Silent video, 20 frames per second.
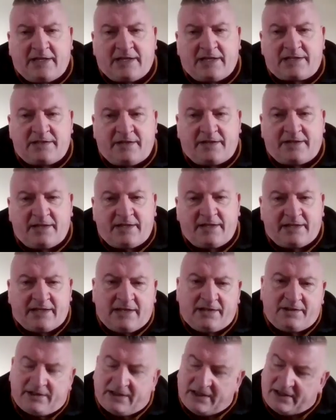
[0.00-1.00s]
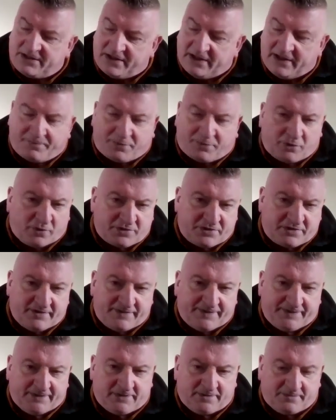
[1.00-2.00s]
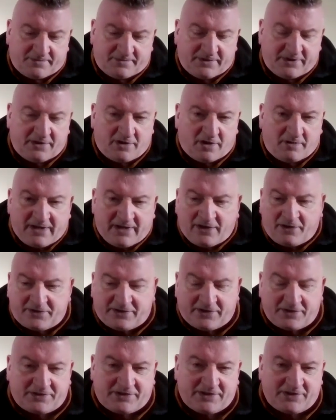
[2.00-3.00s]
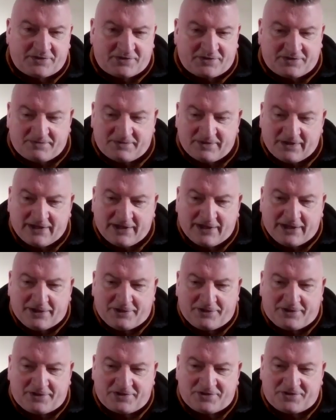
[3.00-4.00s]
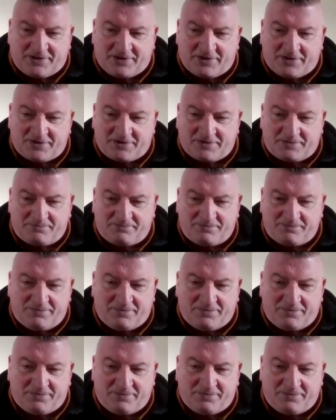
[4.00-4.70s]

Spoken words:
that's it. And again, that's an approach to film. I mean, look, there's there's there's